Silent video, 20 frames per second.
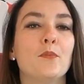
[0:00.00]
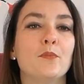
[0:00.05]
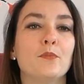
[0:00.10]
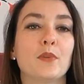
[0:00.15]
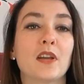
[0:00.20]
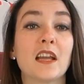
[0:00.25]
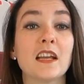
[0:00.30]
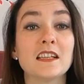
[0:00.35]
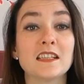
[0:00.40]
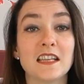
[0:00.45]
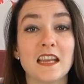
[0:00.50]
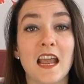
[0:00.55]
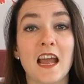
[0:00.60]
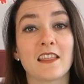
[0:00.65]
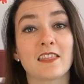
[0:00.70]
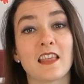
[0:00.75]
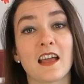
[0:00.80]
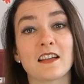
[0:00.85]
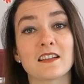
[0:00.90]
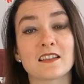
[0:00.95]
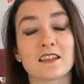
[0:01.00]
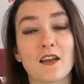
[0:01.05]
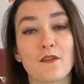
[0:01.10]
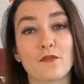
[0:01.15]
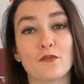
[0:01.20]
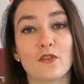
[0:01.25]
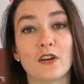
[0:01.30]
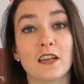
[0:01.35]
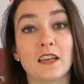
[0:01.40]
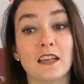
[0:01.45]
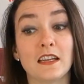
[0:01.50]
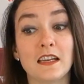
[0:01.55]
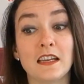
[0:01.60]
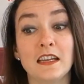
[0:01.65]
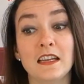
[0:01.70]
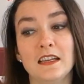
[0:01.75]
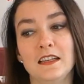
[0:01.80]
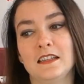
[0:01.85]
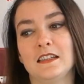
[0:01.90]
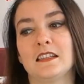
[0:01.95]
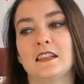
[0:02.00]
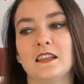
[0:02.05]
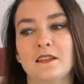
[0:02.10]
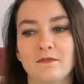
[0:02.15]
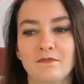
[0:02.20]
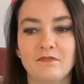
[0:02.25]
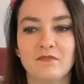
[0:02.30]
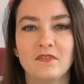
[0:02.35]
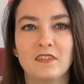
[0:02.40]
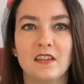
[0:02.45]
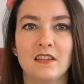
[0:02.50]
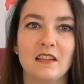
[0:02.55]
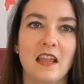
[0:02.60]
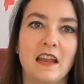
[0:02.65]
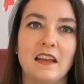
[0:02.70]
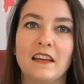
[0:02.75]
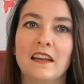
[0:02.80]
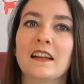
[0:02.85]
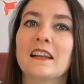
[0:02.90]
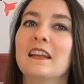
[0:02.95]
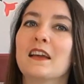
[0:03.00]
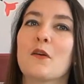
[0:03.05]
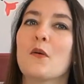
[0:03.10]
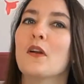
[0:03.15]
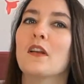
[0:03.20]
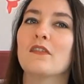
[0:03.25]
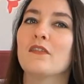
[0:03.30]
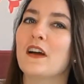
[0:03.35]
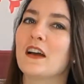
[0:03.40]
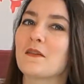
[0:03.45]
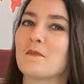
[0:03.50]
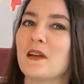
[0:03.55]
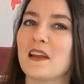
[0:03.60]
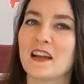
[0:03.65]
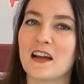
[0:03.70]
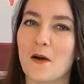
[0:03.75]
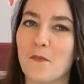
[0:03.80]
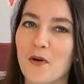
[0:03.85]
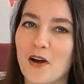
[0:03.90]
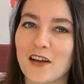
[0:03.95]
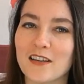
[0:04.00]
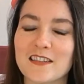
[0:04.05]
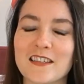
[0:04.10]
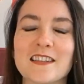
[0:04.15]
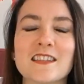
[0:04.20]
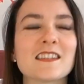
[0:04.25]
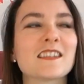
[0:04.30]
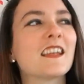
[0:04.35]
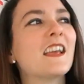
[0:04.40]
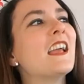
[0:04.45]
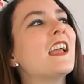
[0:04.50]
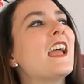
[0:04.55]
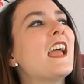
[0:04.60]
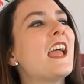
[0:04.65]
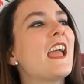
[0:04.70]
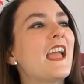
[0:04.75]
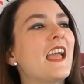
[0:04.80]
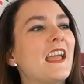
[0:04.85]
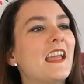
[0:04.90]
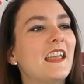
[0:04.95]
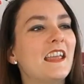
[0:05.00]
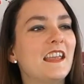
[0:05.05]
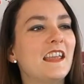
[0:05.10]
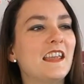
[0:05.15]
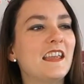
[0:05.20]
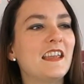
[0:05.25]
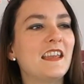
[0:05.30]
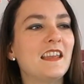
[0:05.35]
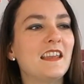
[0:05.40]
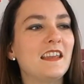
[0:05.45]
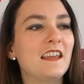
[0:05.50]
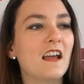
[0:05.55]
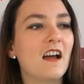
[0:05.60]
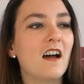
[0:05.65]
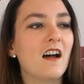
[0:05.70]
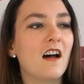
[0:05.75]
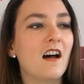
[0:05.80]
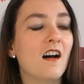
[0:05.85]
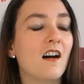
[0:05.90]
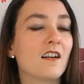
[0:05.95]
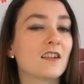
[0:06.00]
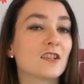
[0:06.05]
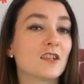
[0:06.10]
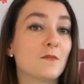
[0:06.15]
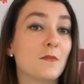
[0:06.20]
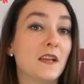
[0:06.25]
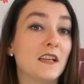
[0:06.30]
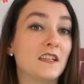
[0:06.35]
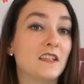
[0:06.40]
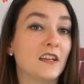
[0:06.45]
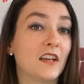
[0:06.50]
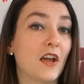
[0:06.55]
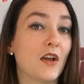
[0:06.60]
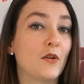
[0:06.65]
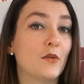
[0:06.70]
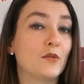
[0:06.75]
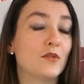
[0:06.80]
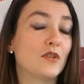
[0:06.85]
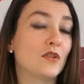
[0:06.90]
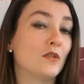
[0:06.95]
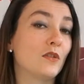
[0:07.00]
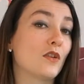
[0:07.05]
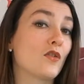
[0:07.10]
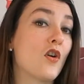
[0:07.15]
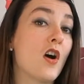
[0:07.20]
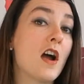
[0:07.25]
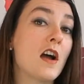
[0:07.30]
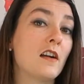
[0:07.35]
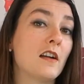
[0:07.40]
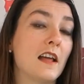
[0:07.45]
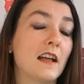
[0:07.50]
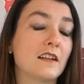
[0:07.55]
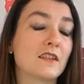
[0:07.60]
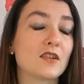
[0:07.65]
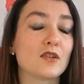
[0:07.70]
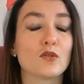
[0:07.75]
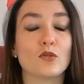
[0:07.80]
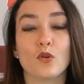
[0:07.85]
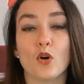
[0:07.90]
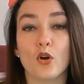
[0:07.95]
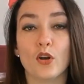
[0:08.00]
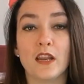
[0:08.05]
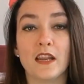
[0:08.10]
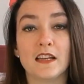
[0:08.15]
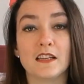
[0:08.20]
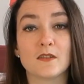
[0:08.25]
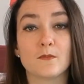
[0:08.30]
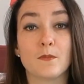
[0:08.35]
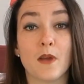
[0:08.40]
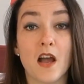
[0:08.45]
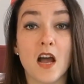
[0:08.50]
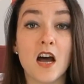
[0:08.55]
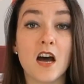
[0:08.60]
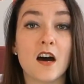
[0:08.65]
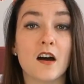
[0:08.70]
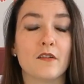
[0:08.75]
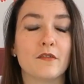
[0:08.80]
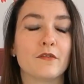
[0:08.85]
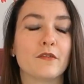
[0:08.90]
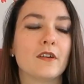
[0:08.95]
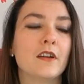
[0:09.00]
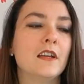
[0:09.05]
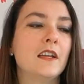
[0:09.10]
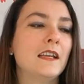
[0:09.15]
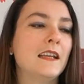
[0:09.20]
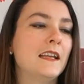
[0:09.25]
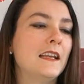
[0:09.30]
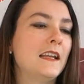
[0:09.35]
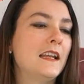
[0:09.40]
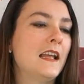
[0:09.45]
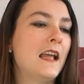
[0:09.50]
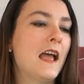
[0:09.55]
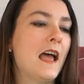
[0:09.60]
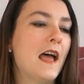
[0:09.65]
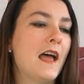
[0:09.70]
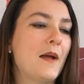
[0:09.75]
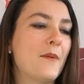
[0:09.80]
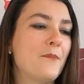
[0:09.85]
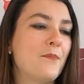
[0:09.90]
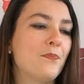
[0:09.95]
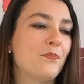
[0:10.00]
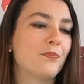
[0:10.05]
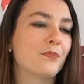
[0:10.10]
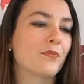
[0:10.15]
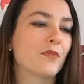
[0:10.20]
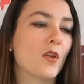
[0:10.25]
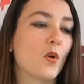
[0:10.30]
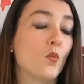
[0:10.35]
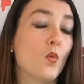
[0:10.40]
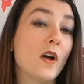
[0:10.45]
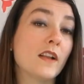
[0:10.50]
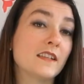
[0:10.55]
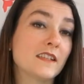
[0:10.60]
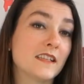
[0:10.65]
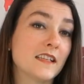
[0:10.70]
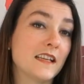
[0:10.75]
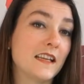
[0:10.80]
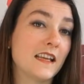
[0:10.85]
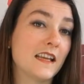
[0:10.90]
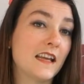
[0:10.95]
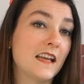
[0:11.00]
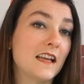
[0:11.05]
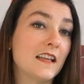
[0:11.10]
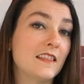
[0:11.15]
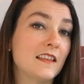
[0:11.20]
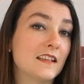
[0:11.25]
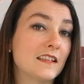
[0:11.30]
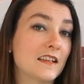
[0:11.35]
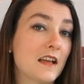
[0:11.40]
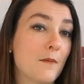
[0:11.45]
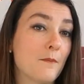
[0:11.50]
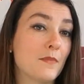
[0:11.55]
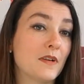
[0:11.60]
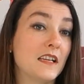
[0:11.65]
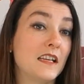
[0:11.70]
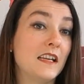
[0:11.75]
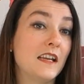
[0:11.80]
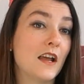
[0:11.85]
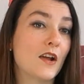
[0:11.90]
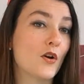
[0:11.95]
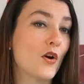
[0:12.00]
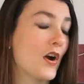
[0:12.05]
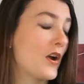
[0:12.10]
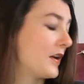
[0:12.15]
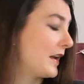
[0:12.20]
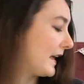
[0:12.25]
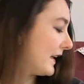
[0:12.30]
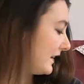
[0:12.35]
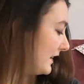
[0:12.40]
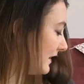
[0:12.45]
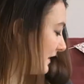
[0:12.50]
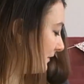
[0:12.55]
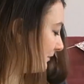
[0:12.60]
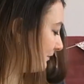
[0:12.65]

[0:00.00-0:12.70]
Because he had that stuff already and he is technically a qualified makeup artist, he asked me to go to the Kryolan store on his behalf. Once a year, this company, Kryolan,